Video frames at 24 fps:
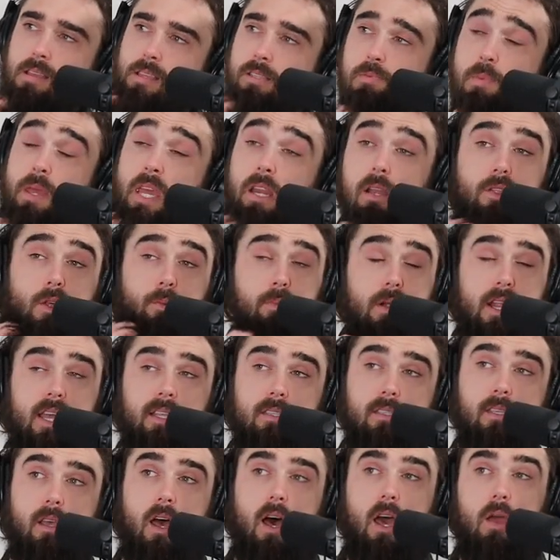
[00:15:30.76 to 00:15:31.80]
Speaking of the
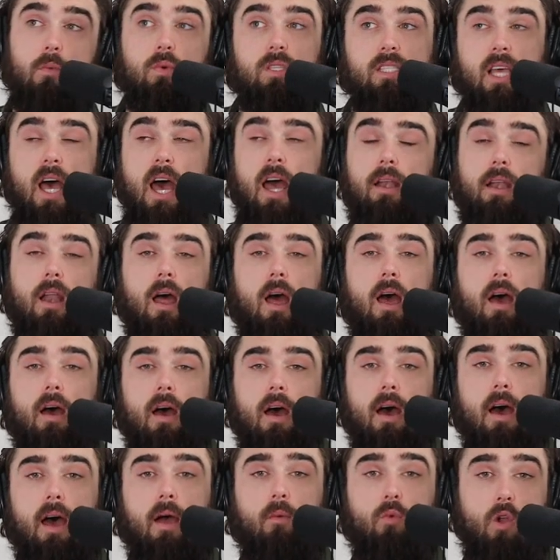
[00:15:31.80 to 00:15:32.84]
Brits, I was on
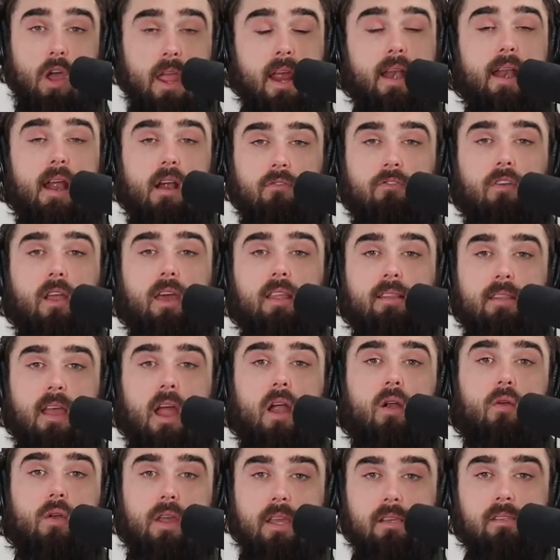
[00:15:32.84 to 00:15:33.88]
a Ryanair flight
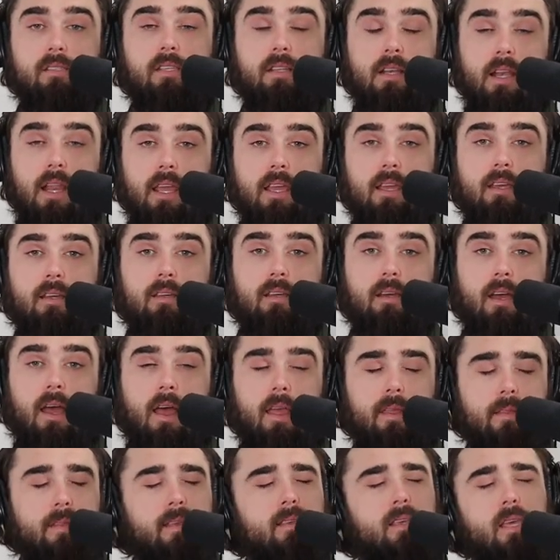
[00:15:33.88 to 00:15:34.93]
there recently.
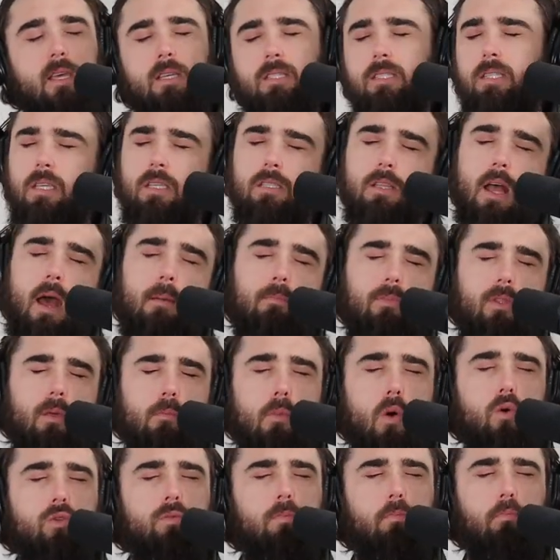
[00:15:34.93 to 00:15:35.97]
Is this not the
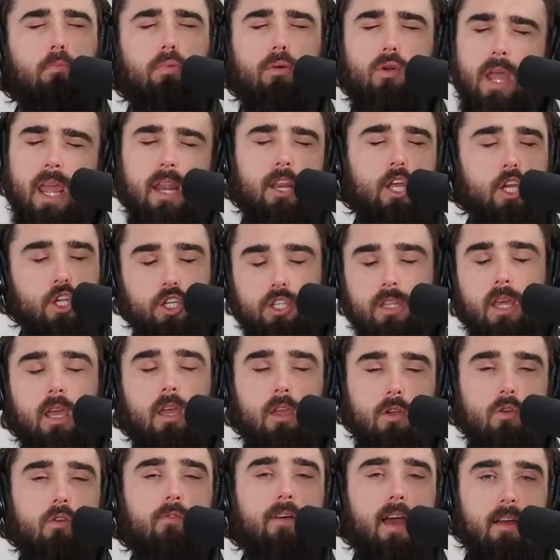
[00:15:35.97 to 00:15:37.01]
most British
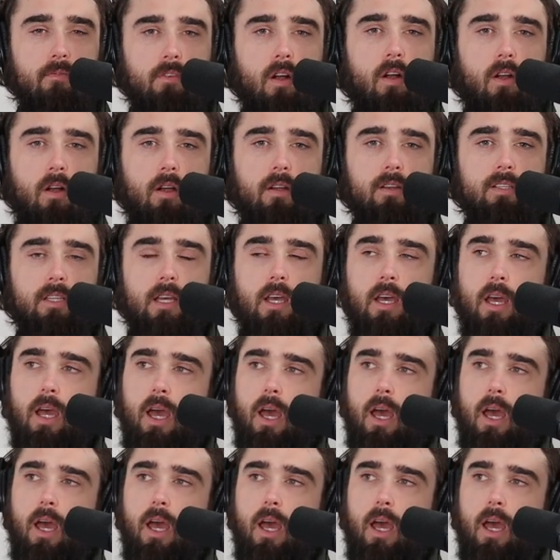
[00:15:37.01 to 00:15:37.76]
thing you've ever heard?